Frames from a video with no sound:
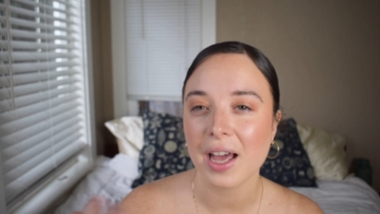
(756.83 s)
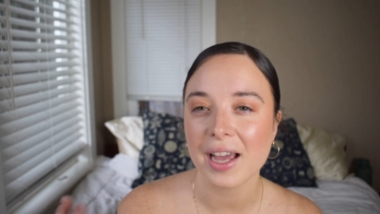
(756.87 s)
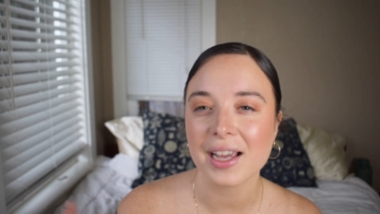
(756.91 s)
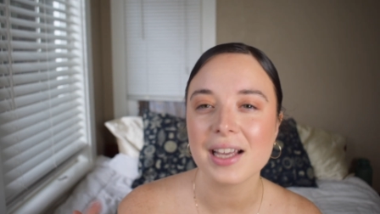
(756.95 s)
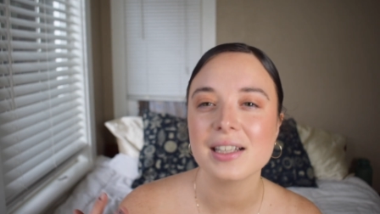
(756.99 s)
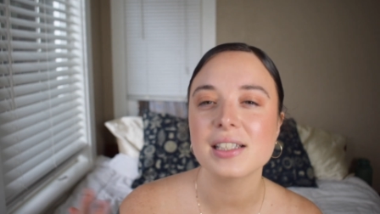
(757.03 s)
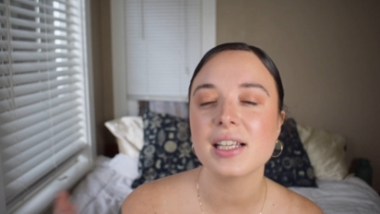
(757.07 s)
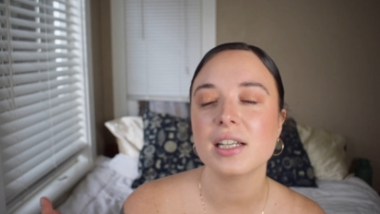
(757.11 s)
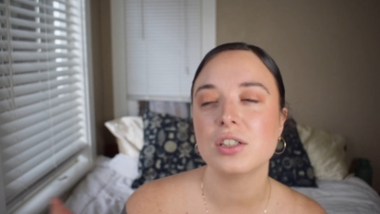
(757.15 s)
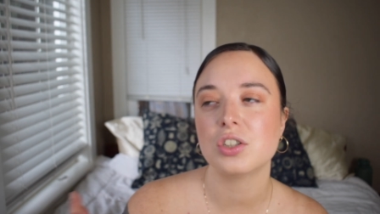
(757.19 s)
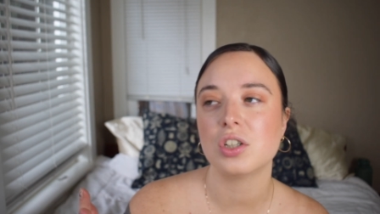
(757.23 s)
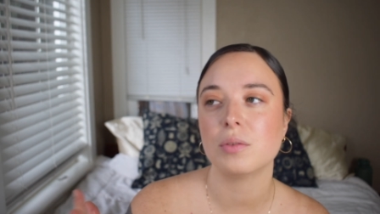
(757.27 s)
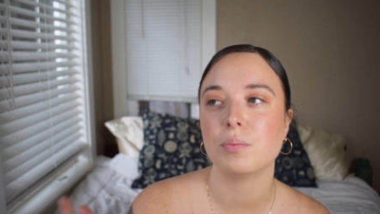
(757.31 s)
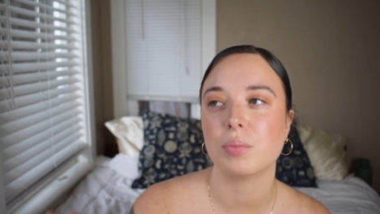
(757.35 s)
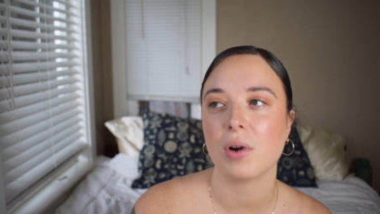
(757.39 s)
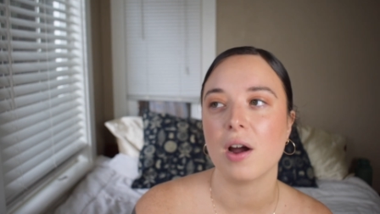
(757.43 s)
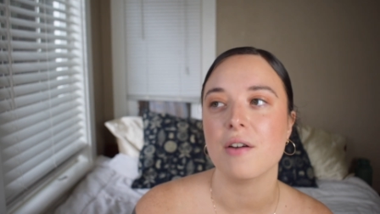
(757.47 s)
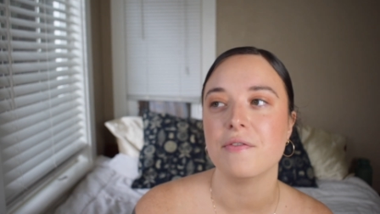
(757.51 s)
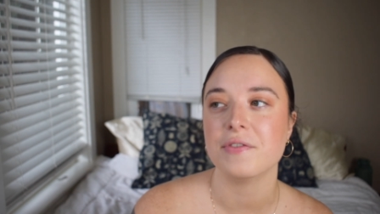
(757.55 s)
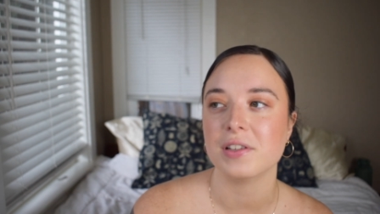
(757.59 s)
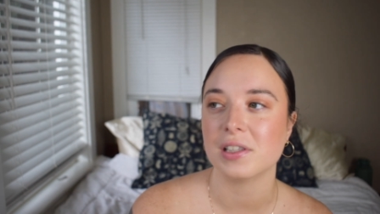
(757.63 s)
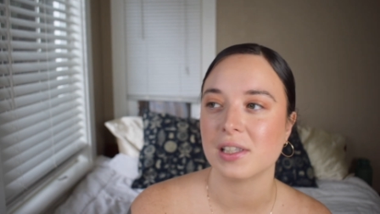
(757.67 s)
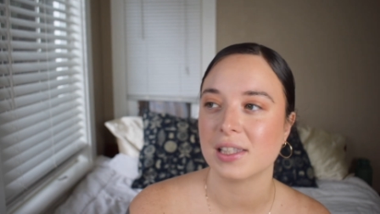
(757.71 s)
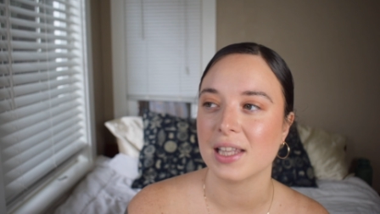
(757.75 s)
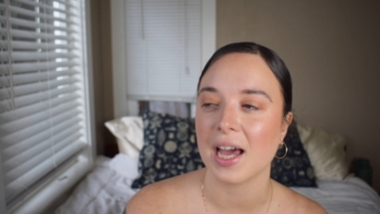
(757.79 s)
I guess I should
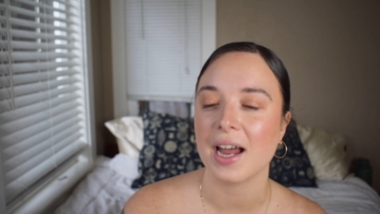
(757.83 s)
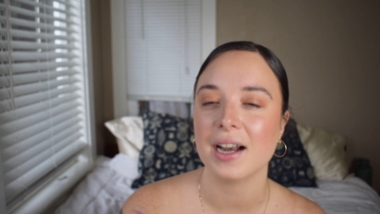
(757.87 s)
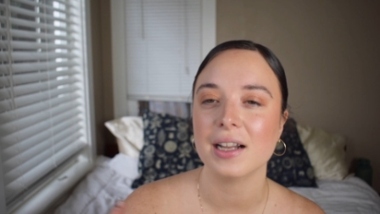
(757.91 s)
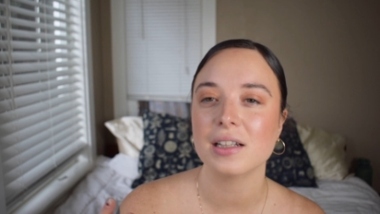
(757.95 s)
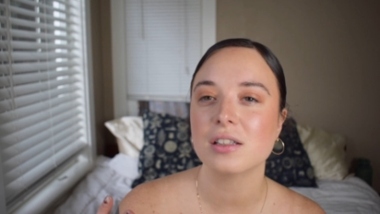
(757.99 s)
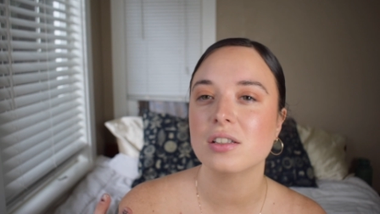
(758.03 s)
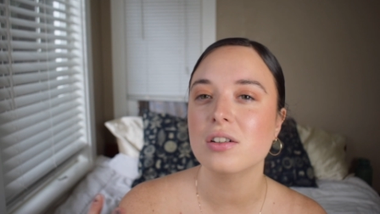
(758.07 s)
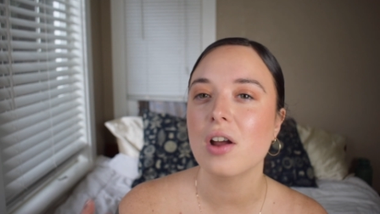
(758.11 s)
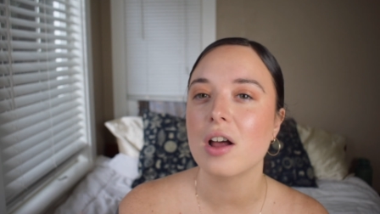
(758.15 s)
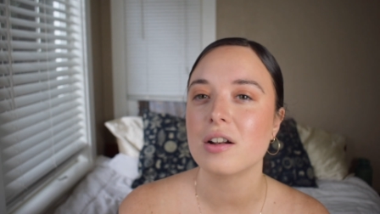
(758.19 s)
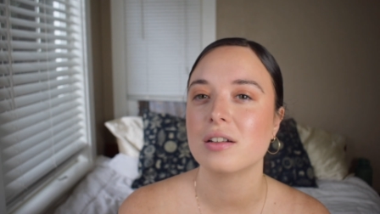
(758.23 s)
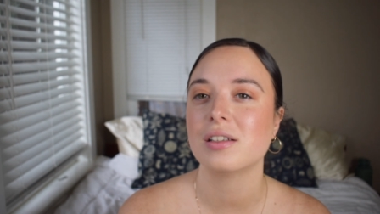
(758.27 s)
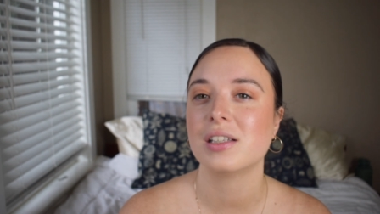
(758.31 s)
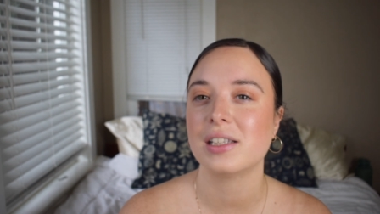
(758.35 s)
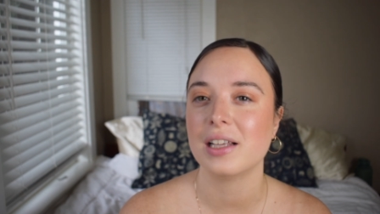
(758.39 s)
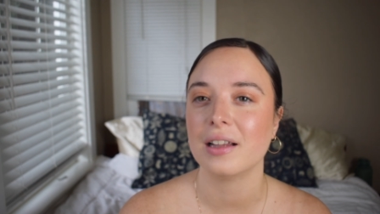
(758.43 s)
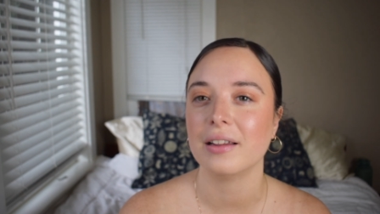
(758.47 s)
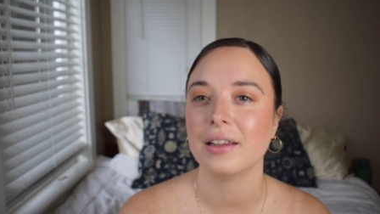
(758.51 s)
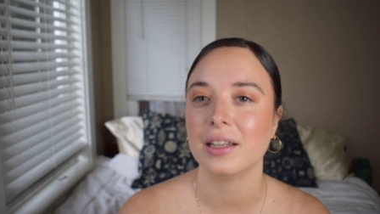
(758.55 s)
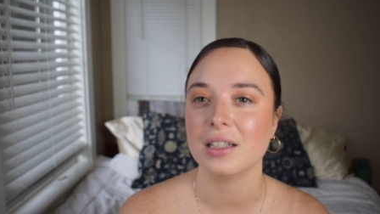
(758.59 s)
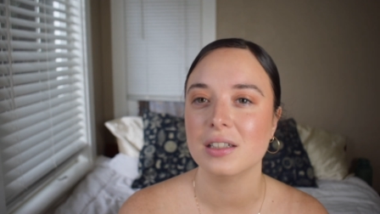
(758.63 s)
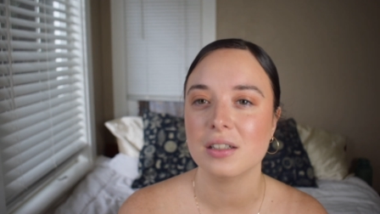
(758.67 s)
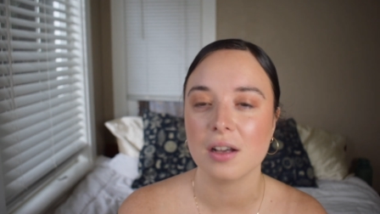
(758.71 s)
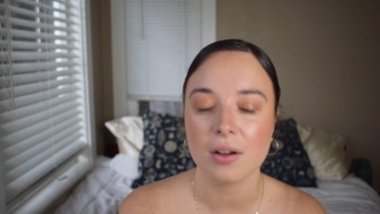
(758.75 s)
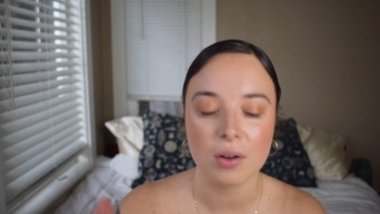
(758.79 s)
preface that it's not
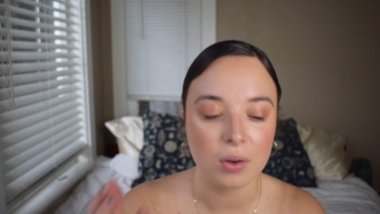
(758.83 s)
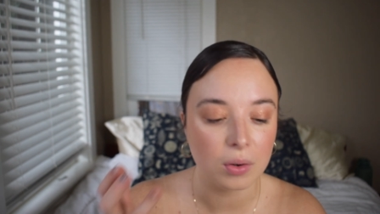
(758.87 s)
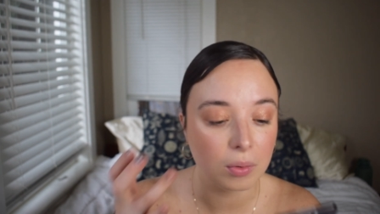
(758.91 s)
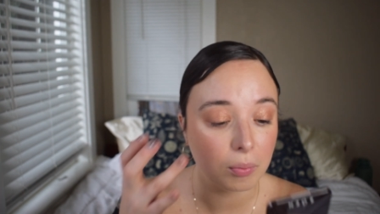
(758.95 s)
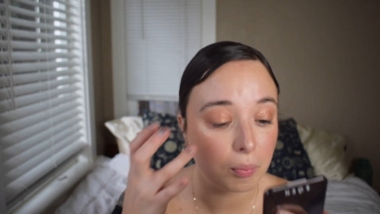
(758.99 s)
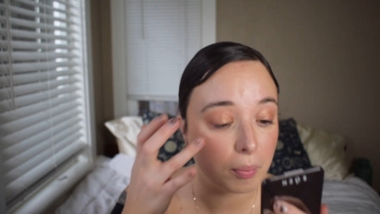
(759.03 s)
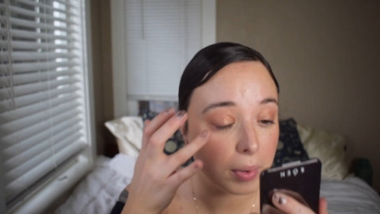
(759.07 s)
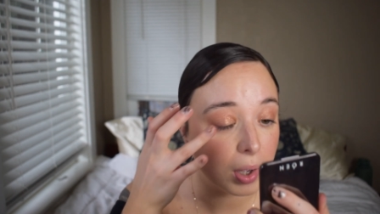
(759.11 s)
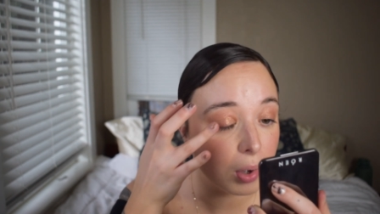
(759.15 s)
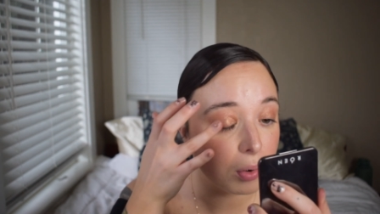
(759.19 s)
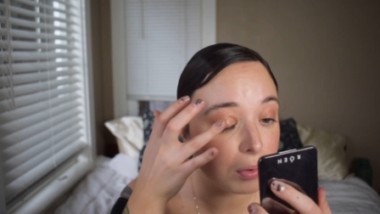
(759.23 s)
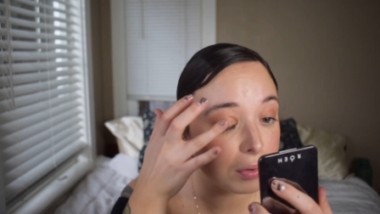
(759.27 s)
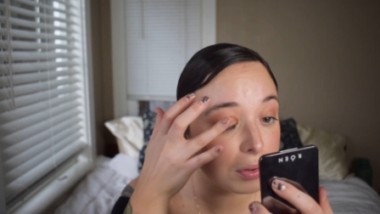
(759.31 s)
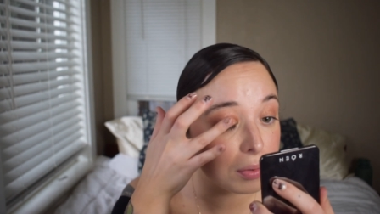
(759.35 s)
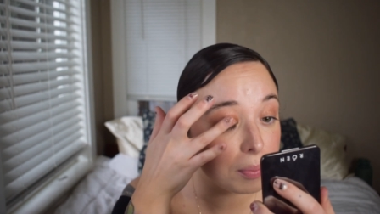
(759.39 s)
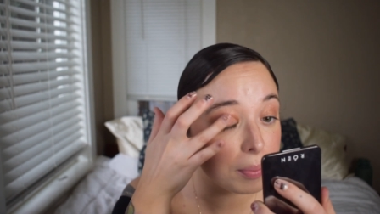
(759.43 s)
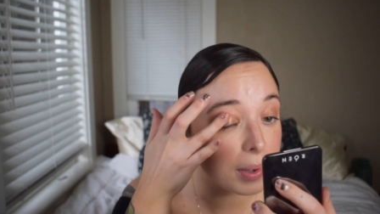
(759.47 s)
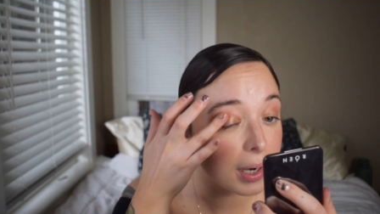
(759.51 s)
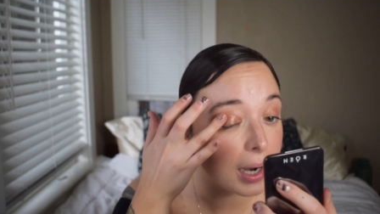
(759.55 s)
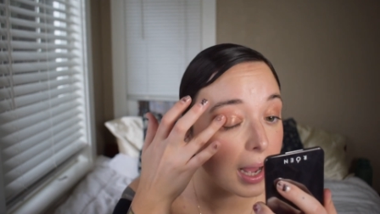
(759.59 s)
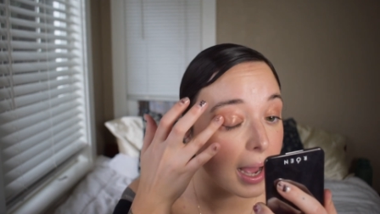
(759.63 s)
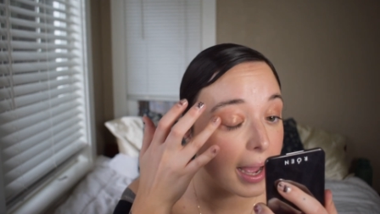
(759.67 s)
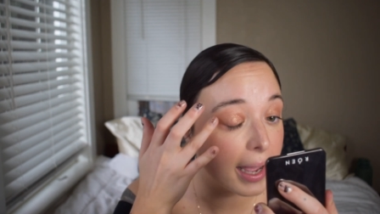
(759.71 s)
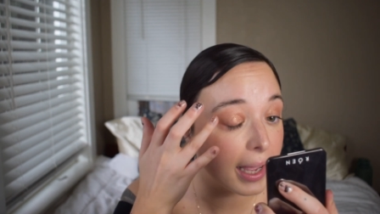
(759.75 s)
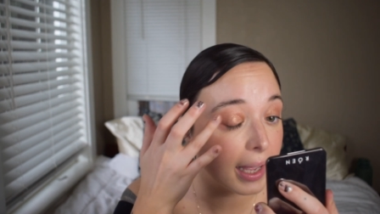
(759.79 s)
silly to own both,
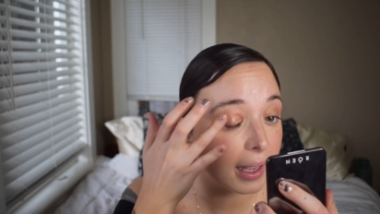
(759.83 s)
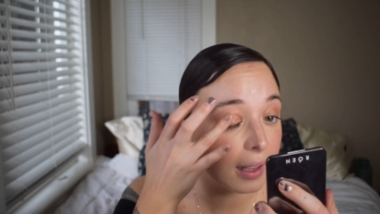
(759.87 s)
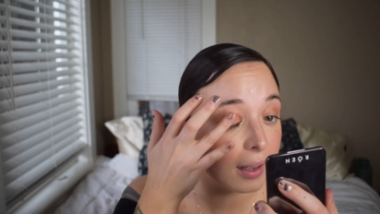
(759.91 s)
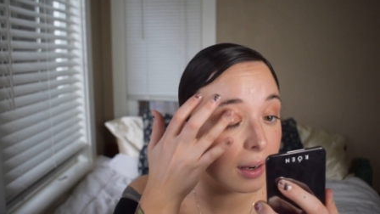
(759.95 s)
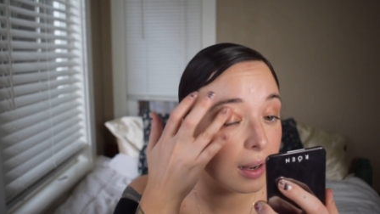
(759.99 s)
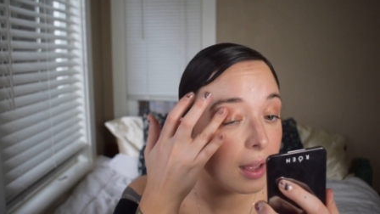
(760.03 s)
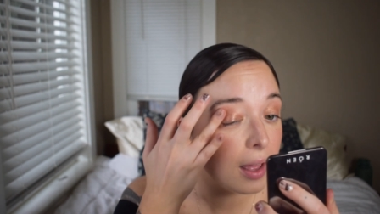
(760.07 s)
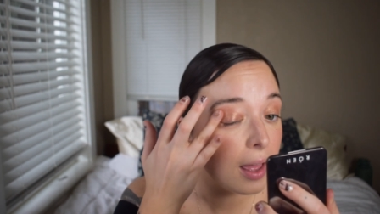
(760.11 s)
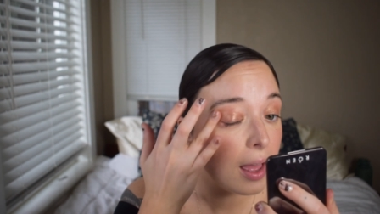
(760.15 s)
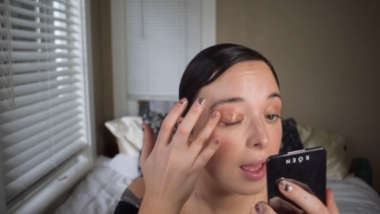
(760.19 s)
but I